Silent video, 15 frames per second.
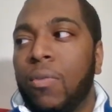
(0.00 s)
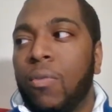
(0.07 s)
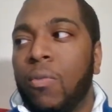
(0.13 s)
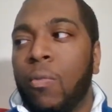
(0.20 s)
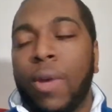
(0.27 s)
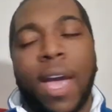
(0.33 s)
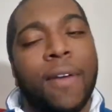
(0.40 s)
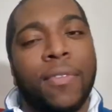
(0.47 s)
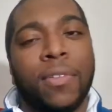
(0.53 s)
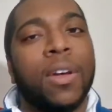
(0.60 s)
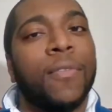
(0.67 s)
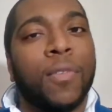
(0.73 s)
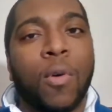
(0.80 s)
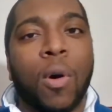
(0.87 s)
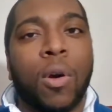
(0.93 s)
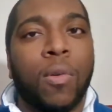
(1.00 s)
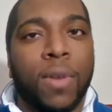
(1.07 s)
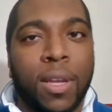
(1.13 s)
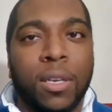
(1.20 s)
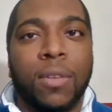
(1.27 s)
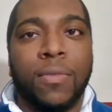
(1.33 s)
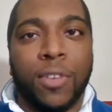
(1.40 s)
We have enough going on
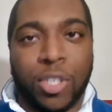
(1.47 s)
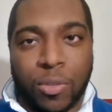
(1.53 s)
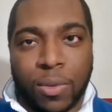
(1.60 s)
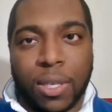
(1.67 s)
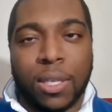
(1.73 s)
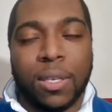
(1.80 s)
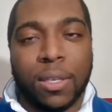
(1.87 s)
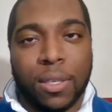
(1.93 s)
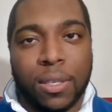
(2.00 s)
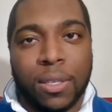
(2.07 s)
individually.